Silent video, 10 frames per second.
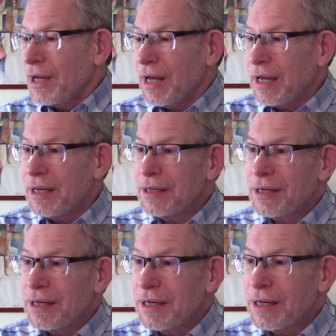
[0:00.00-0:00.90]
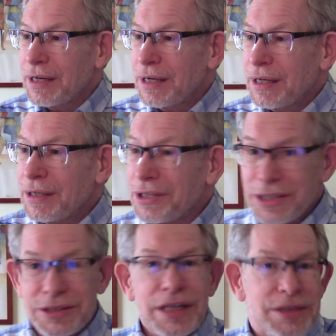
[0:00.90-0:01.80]
And
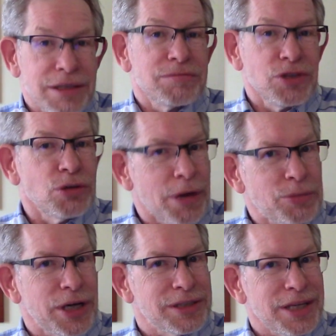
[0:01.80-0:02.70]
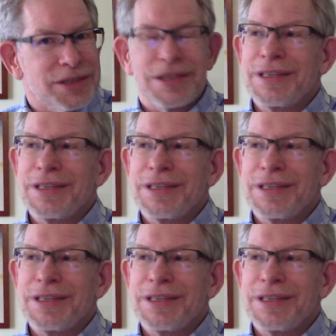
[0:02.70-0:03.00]
I said, memorization.